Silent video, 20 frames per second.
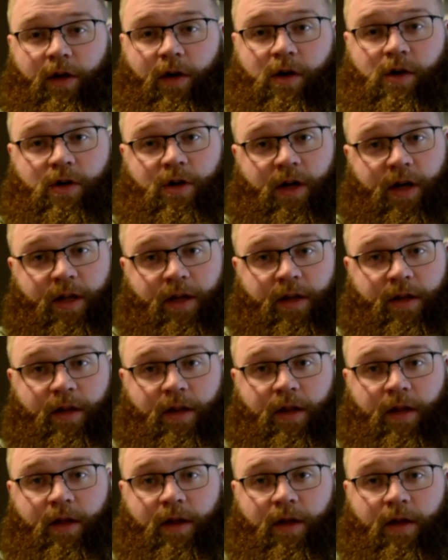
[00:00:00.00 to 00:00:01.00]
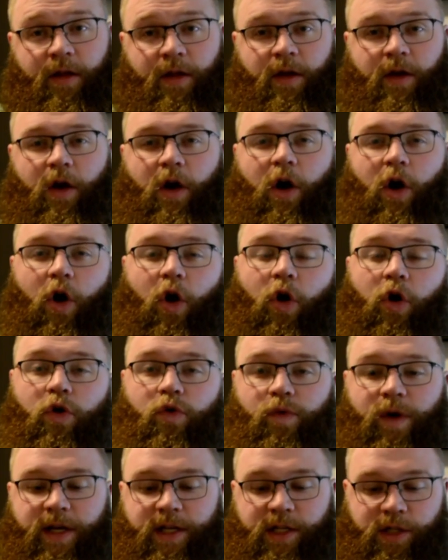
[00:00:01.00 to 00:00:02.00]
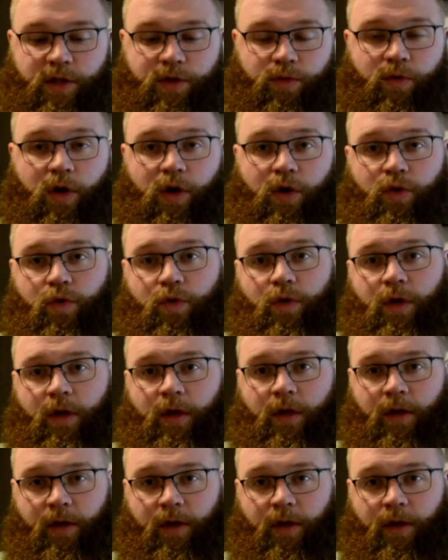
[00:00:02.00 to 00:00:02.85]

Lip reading: on, always throw.